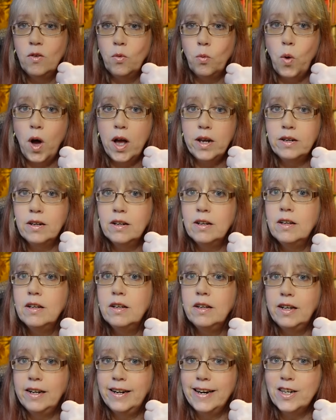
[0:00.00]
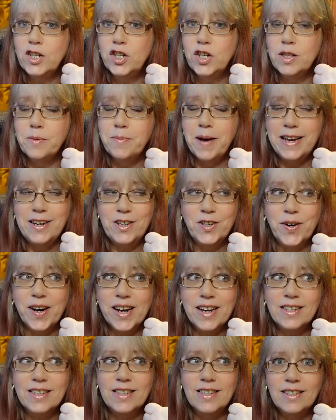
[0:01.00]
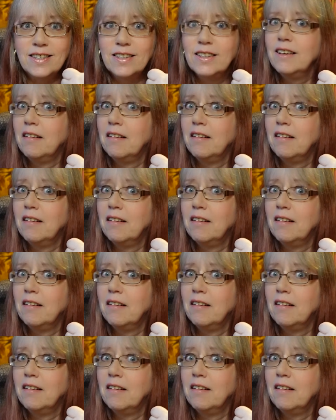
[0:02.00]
one, glitch in the matrix,